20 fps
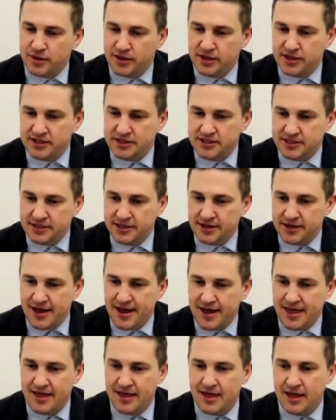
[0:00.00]
is
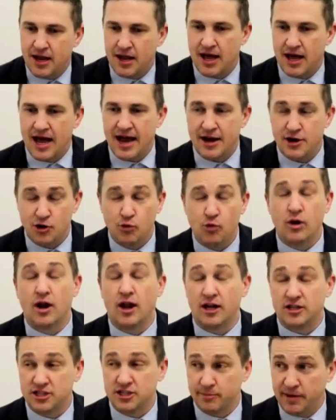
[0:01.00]
I know
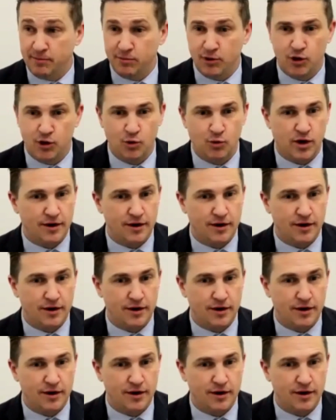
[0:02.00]
lots of people who want